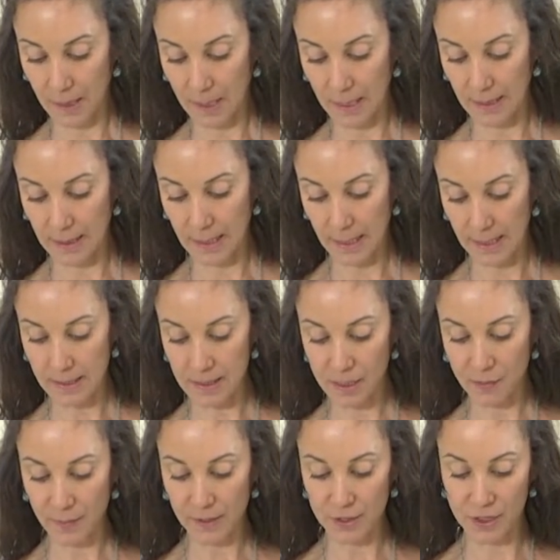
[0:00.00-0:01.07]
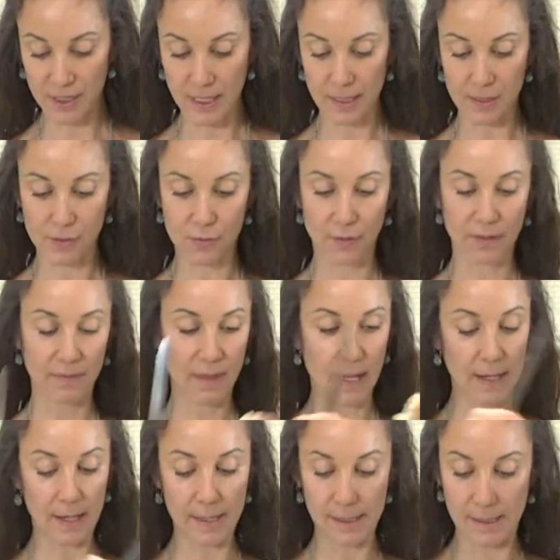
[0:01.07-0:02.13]
Again, so you understand sort of
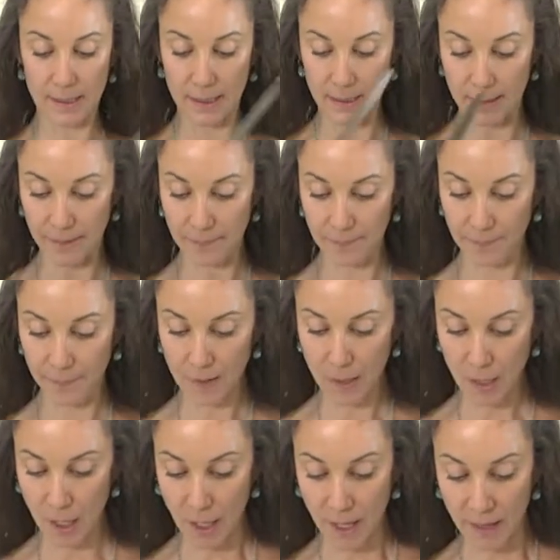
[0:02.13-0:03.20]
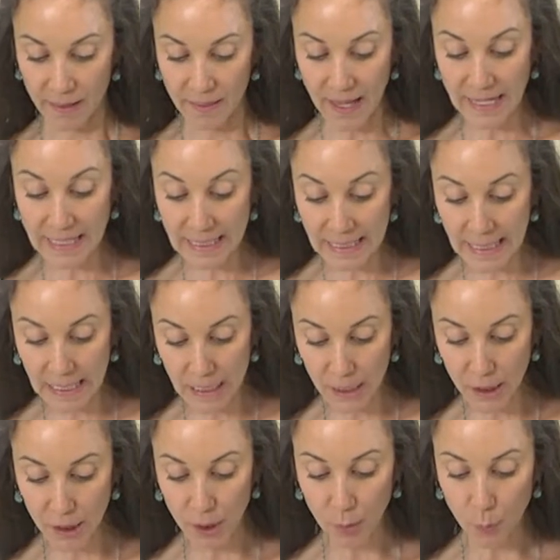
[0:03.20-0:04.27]
that idea. Then in
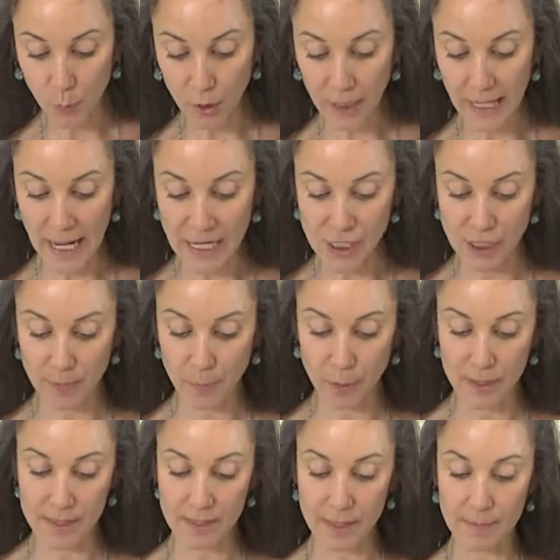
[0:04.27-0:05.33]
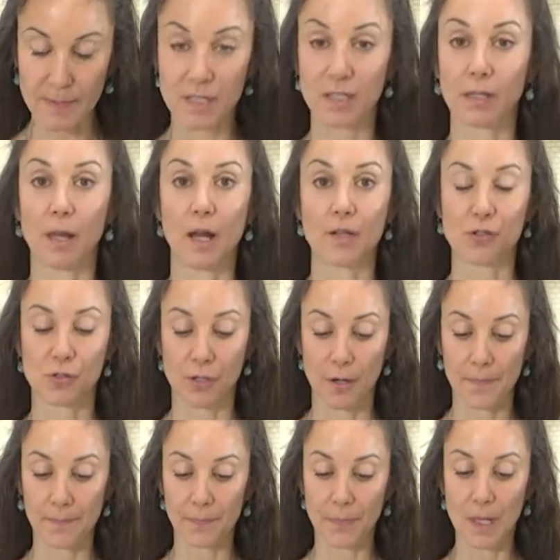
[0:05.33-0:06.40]
here, we're going to actually put some
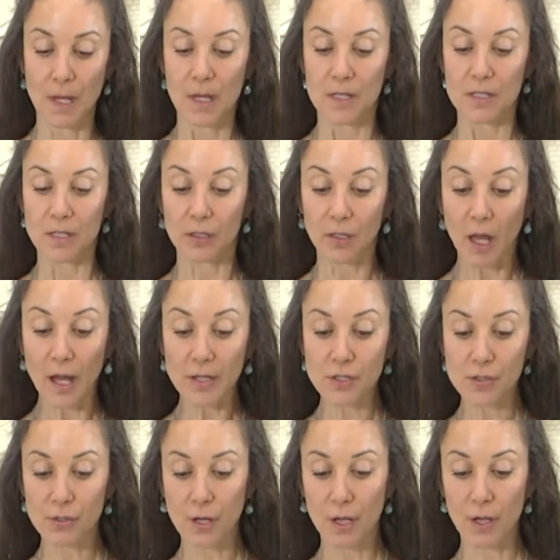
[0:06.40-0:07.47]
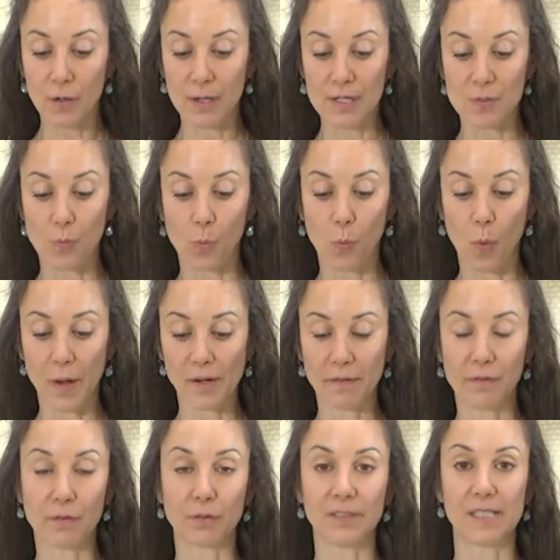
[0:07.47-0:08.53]
cilantro. Cilantro is a
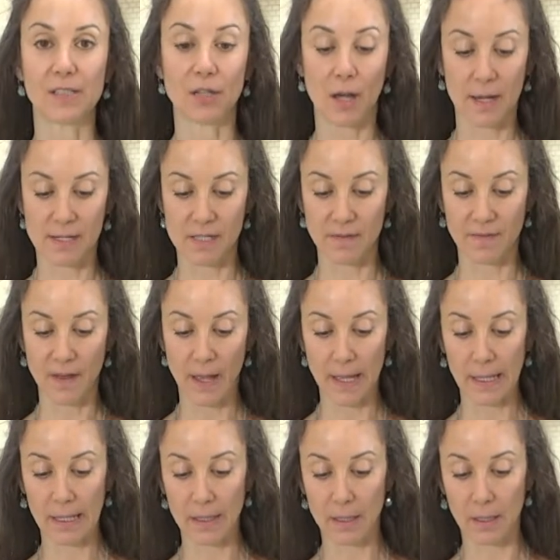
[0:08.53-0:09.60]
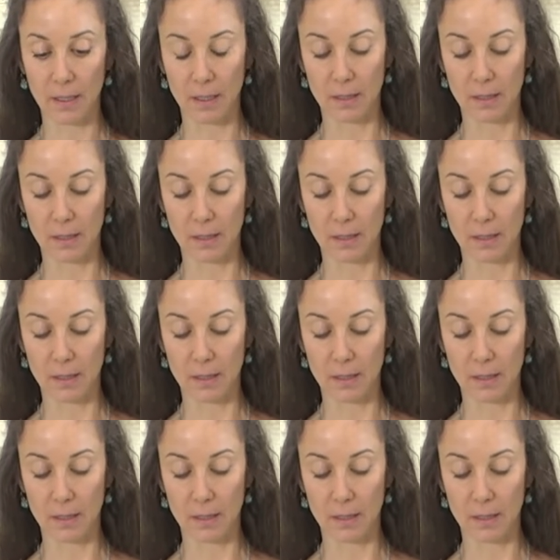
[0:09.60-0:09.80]
wonderful detoxifying